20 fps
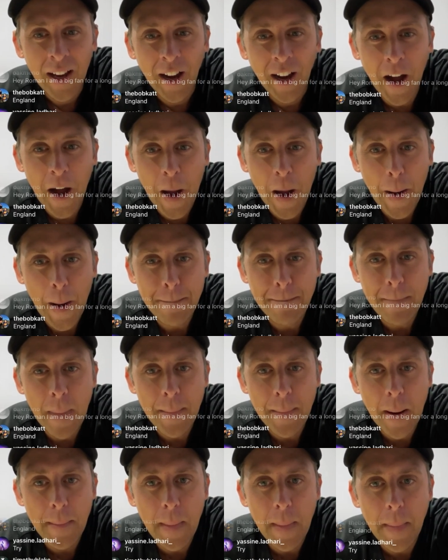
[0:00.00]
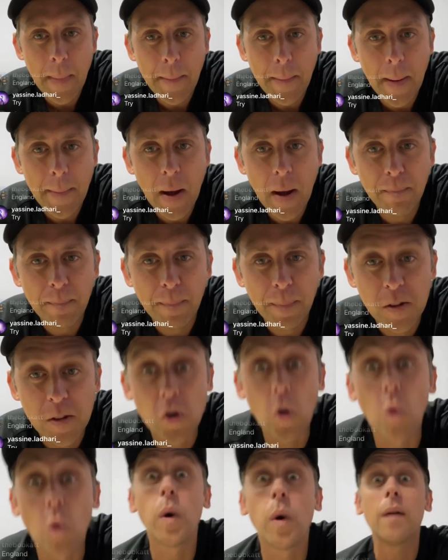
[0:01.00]
So
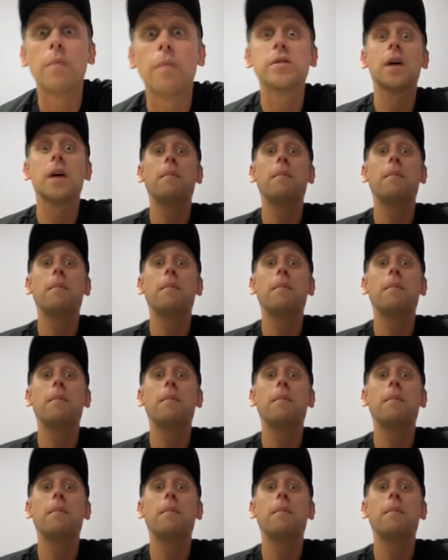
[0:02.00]
what I was